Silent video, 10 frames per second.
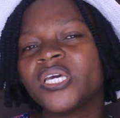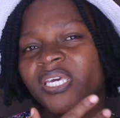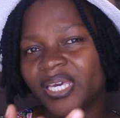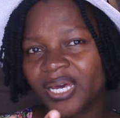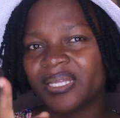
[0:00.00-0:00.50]

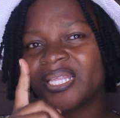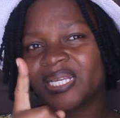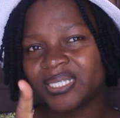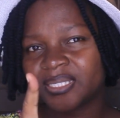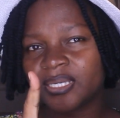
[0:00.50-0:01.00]
Yeah,
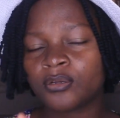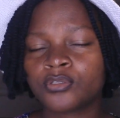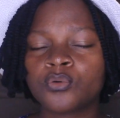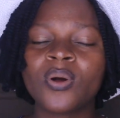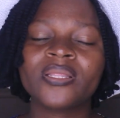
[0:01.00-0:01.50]
that is
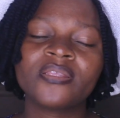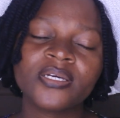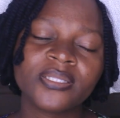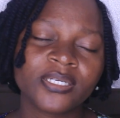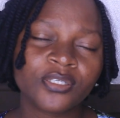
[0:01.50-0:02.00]
also one
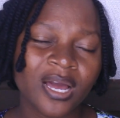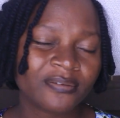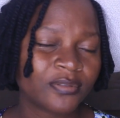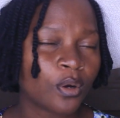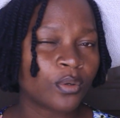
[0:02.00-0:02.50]
thing that you
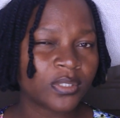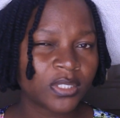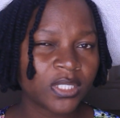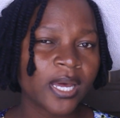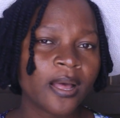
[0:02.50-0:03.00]
have to
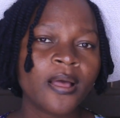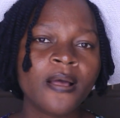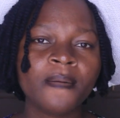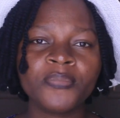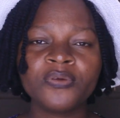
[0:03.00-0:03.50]
consider
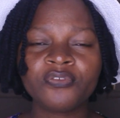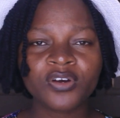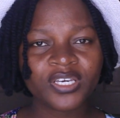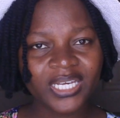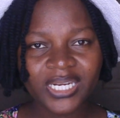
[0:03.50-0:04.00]
before
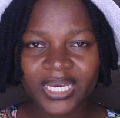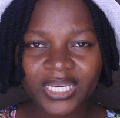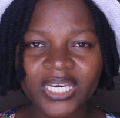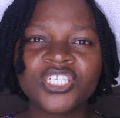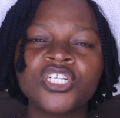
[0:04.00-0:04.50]
you get
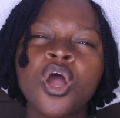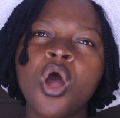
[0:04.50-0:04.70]
engaged.